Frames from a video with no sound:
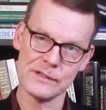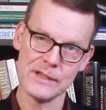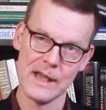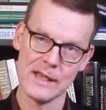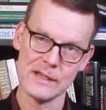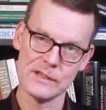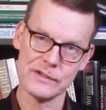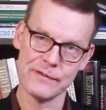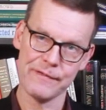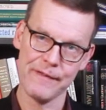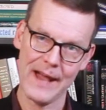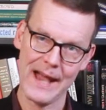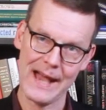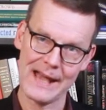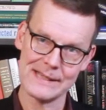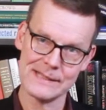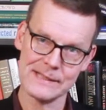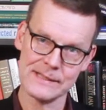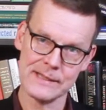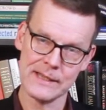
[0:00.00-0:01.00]
change
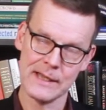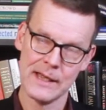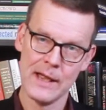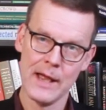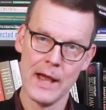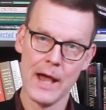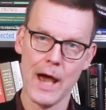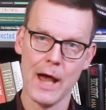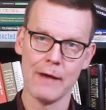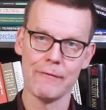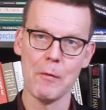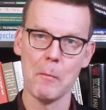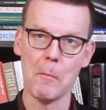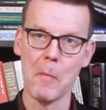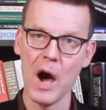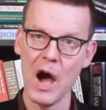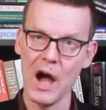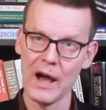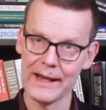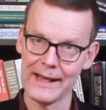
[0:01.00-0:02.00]
fast, and the
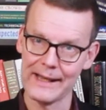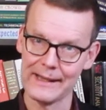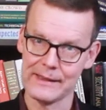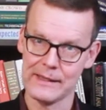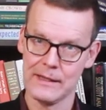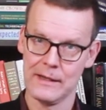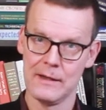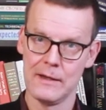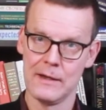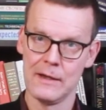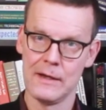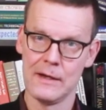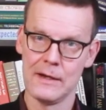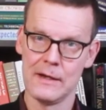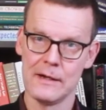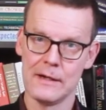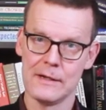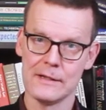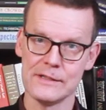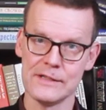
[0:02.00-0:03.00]
market
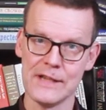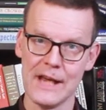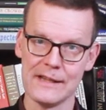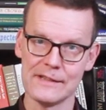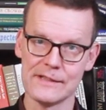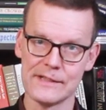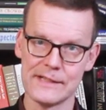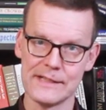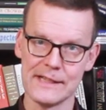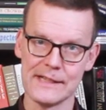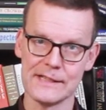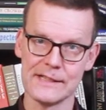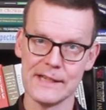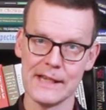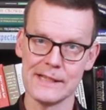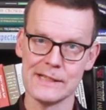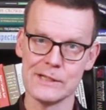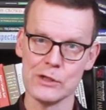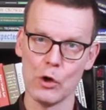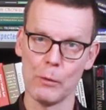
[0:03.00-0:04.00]
changes
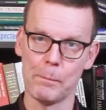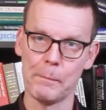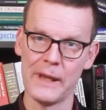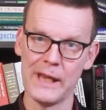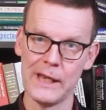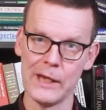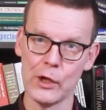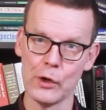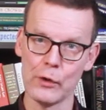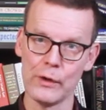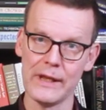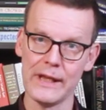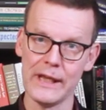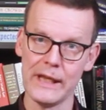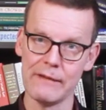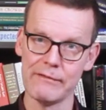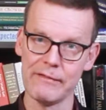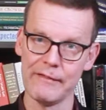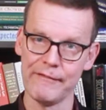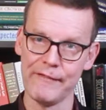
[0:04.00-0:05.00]
its opinion
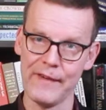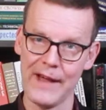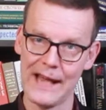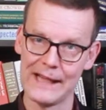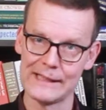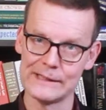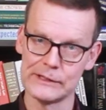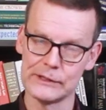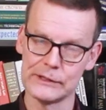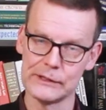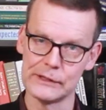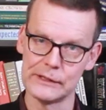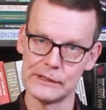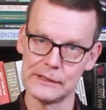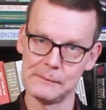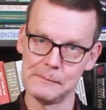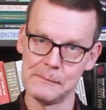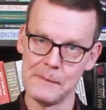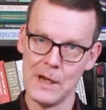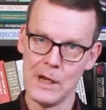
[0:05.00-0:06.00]
even
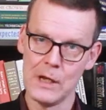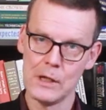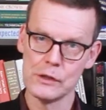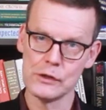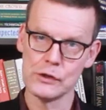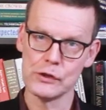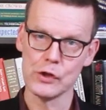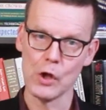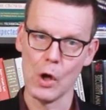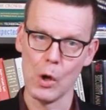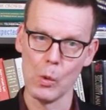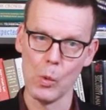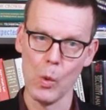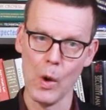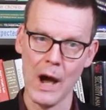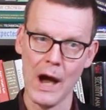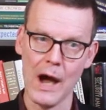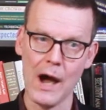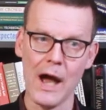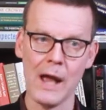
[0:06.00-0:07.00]
faster. So
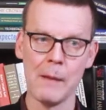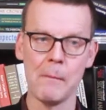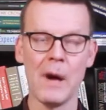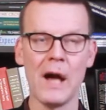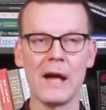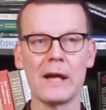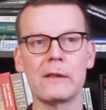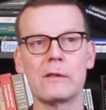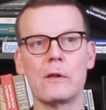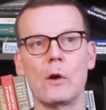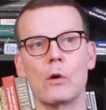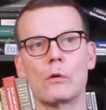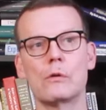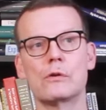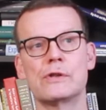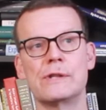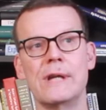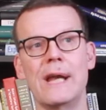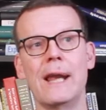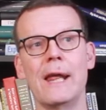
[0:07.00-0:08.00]
I might look
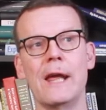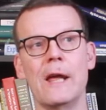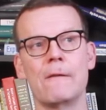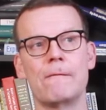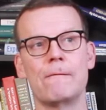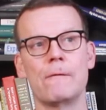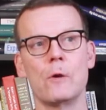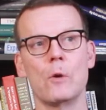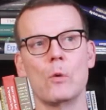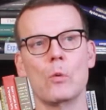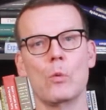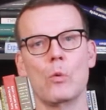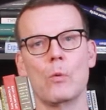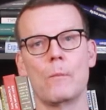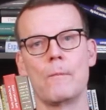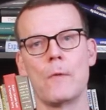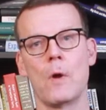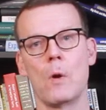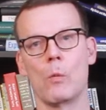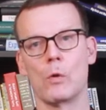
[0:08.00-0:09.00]
silly if you
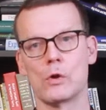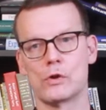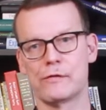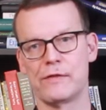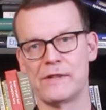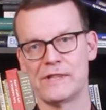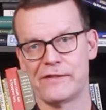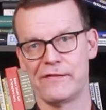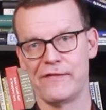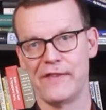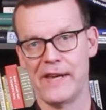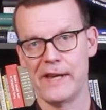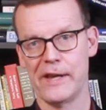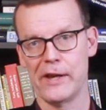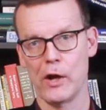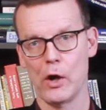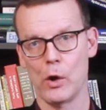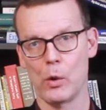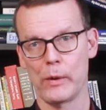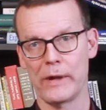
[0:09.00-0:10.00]
watch this
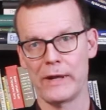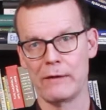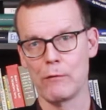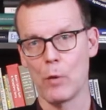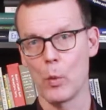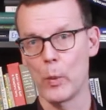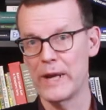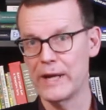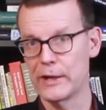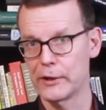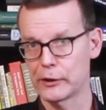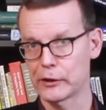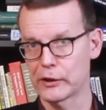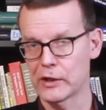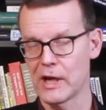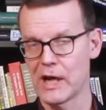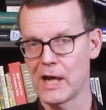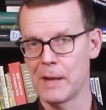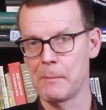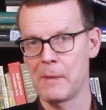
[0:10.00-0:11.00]
video in the winter
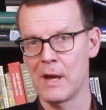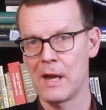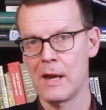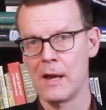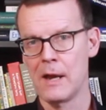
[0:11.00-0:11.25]
time.